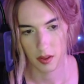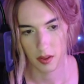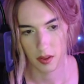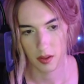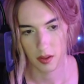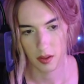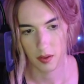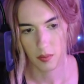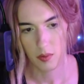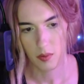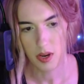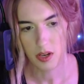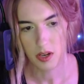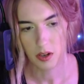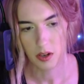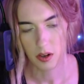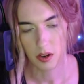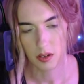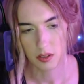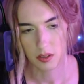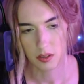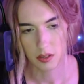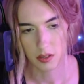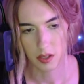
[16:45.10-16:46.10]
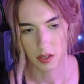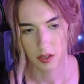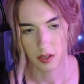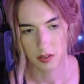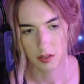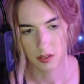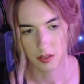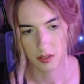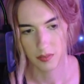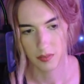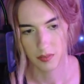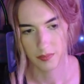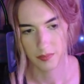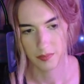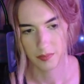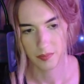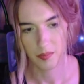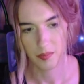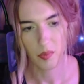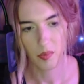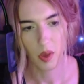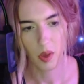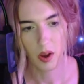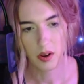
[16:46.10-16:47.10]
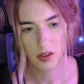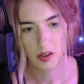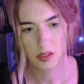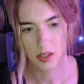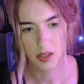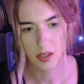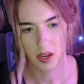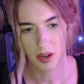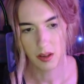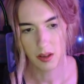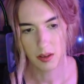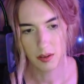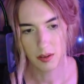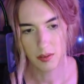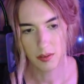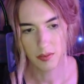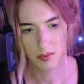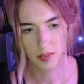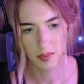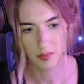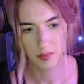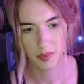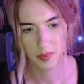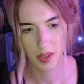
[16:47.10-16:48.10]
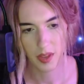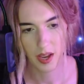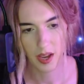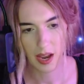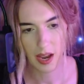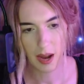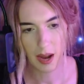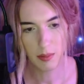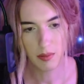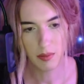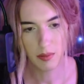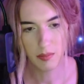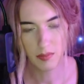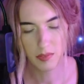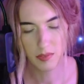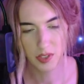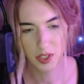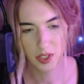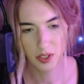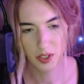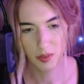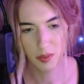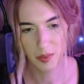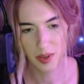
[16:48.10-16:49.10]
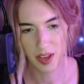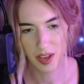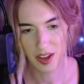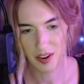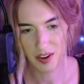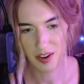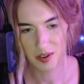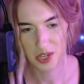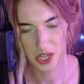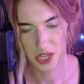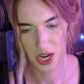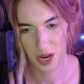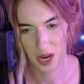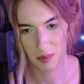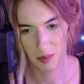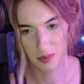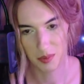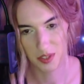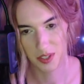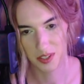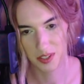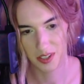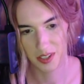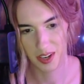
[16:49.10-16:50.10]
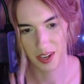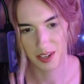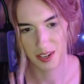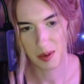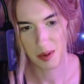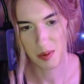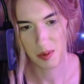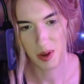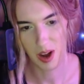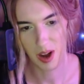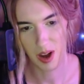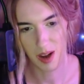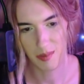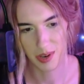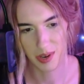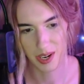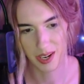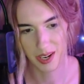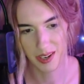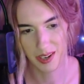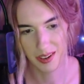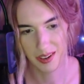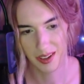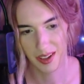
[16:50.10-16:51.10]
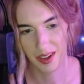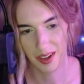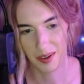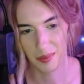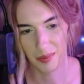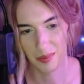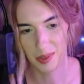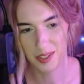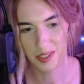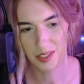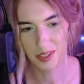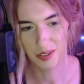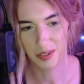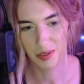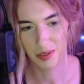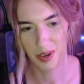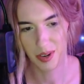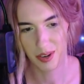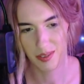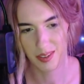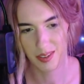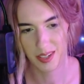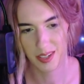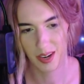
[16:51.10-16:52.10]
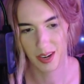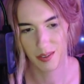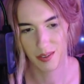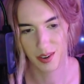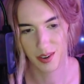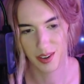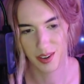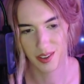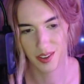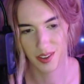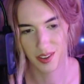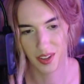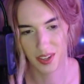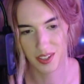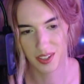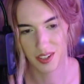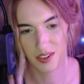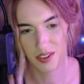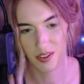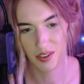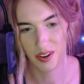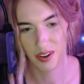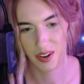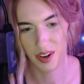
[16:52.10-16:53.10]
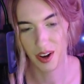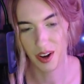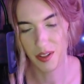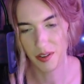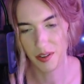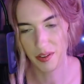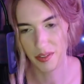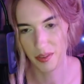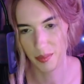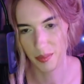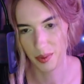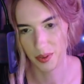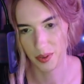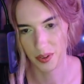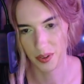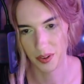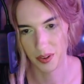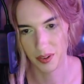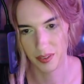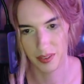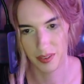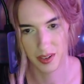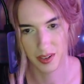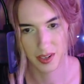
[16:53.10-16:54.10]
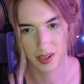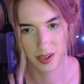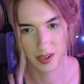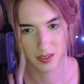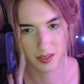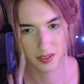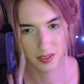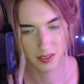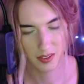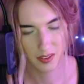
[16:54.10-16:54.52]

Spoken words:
Ree Carter says, on a scale of album of chill piano jams to stand-up comedy, what's a creative endeavor you'd like to try other than political videos?